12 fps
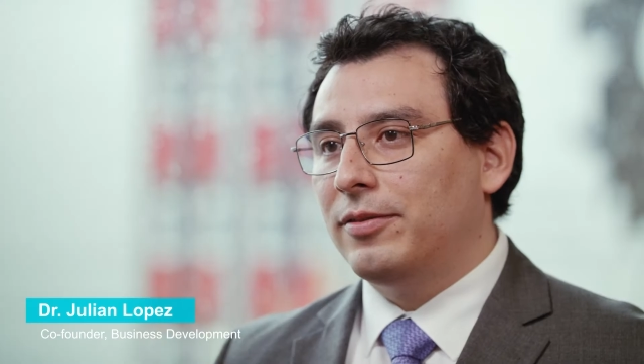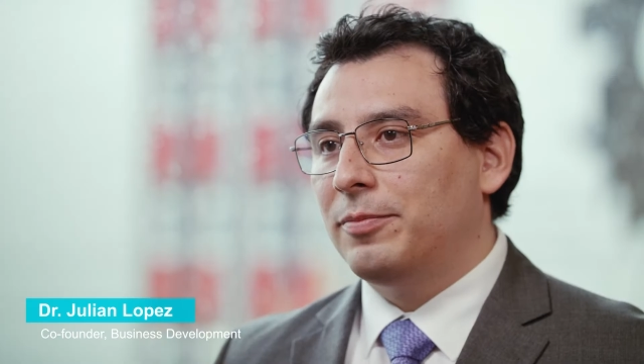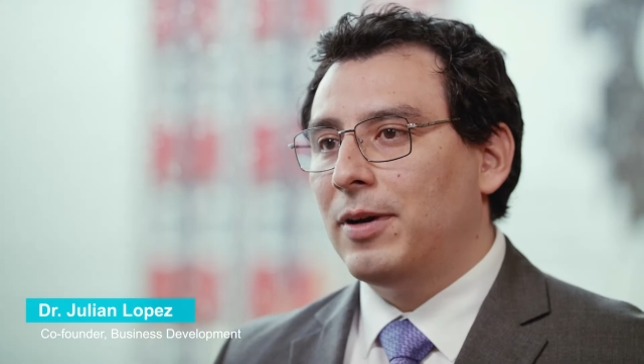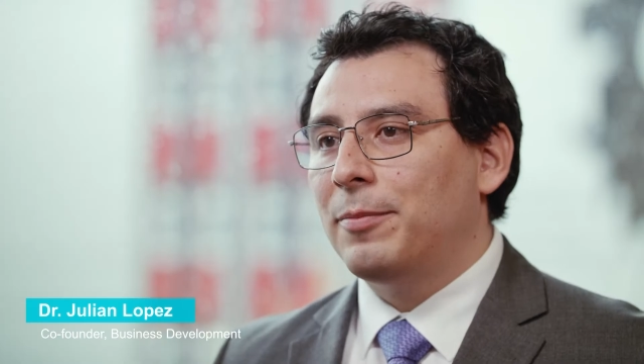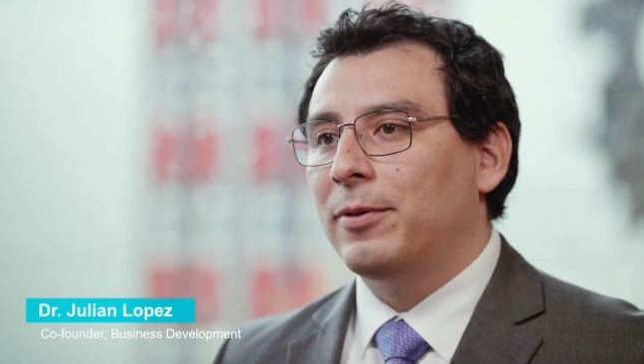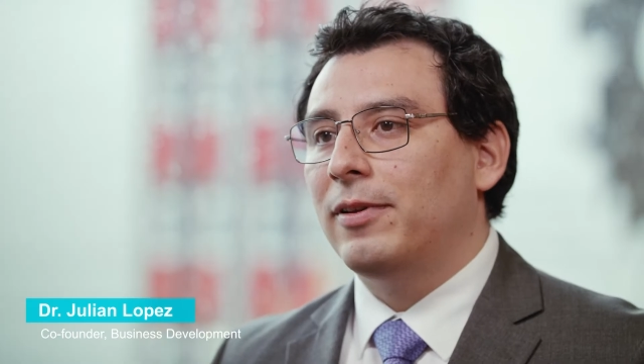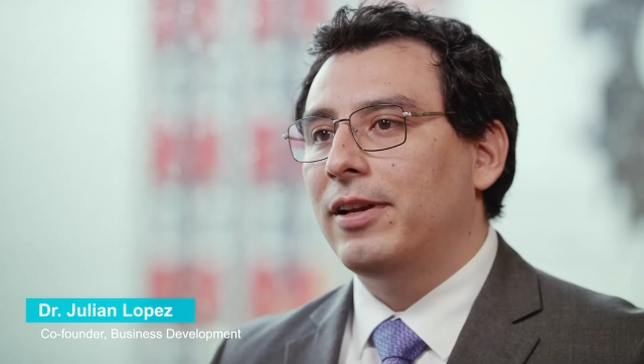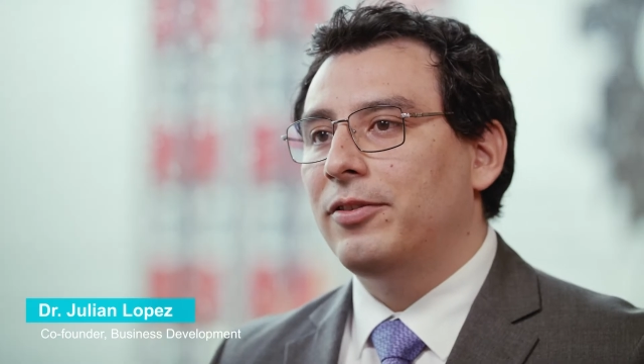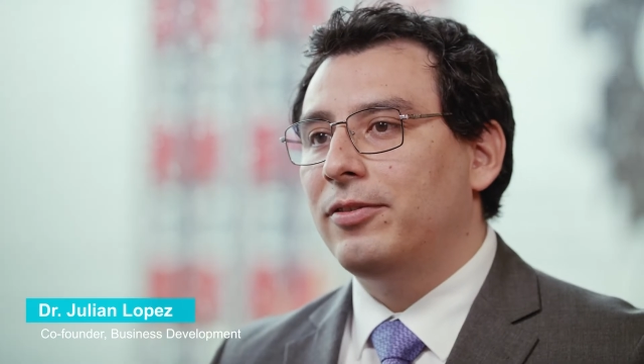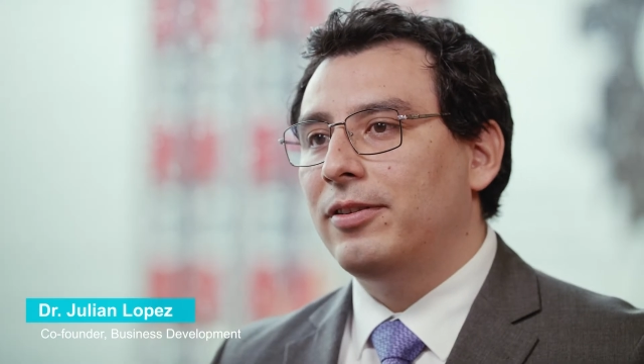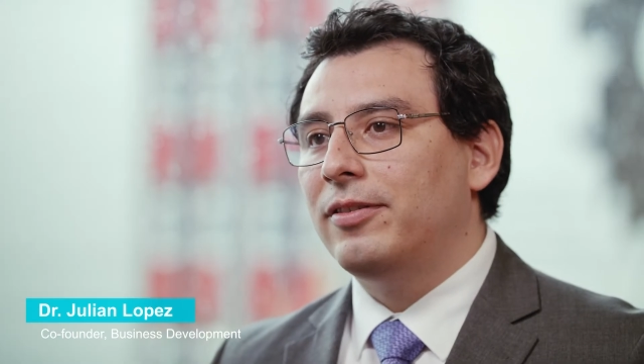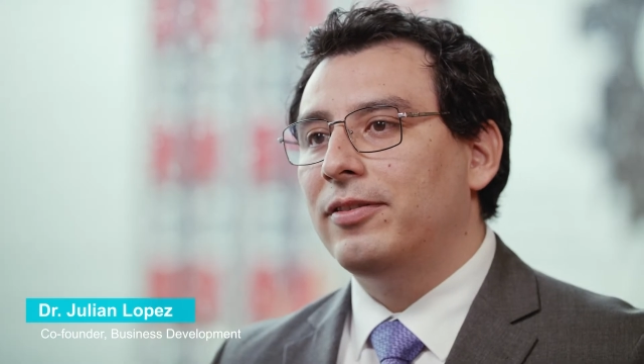
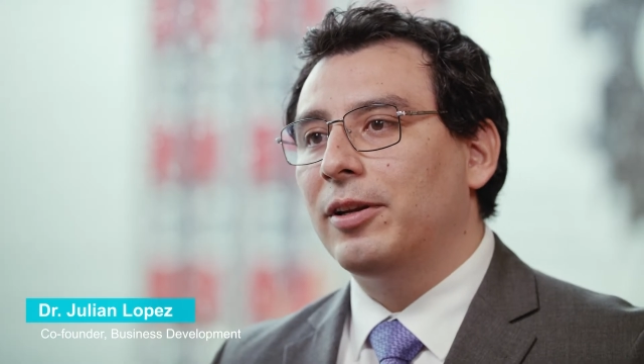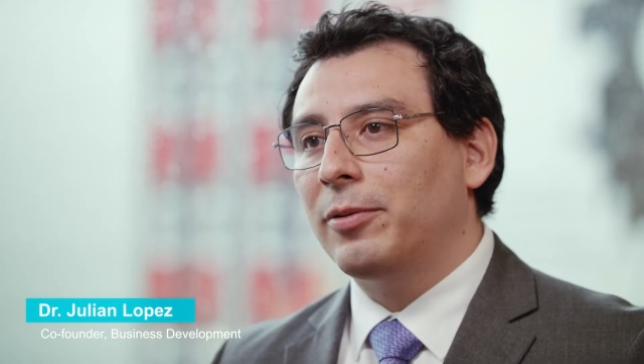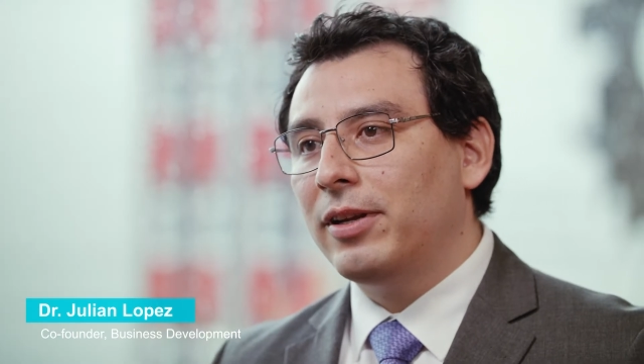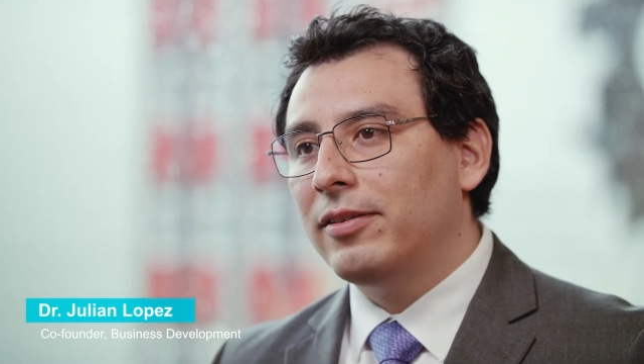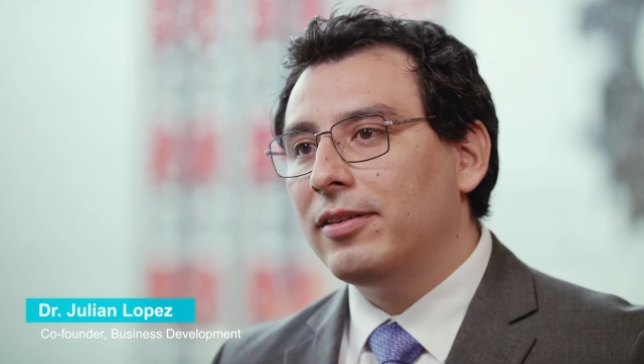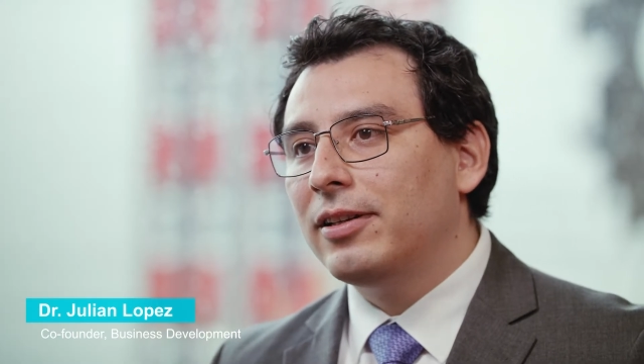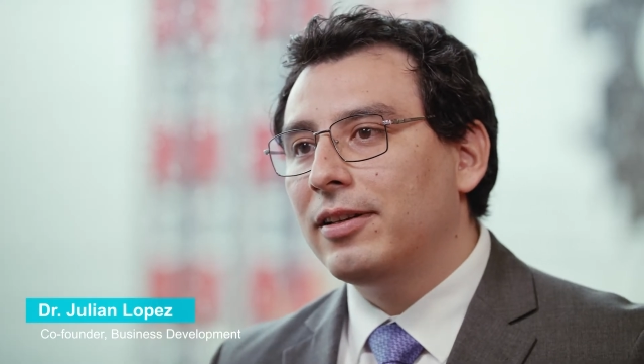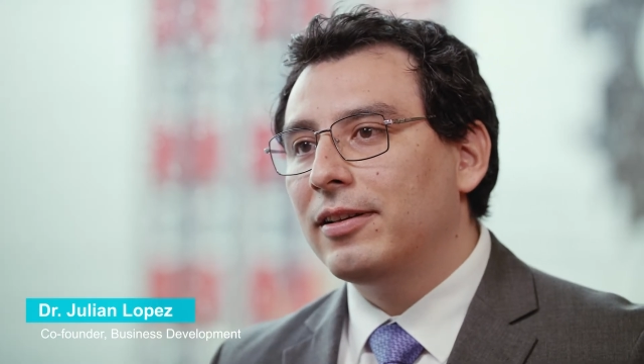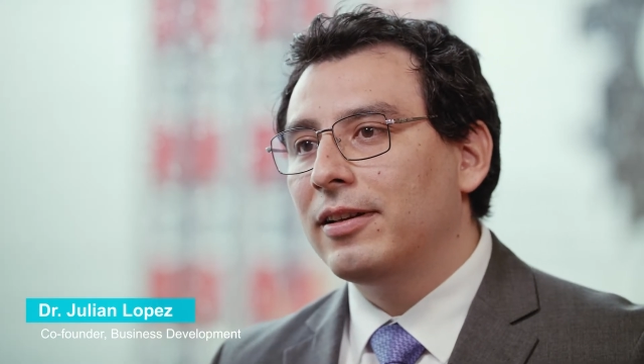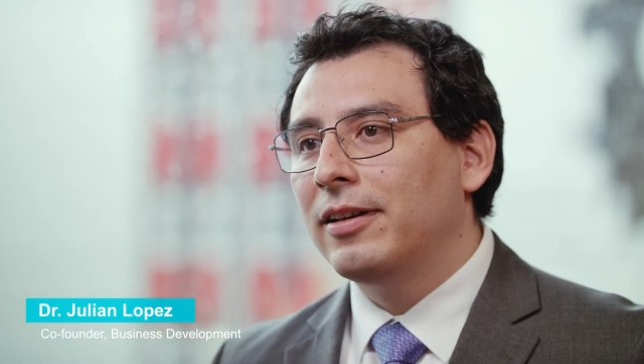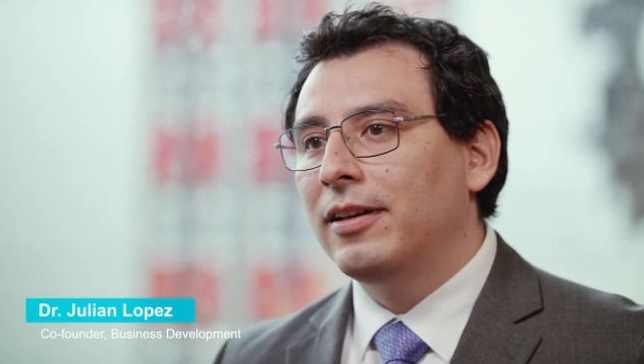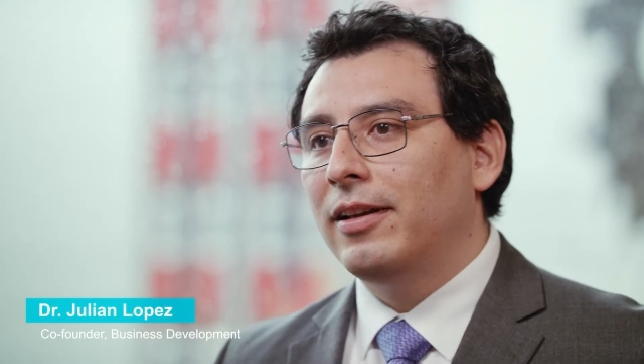population is increasing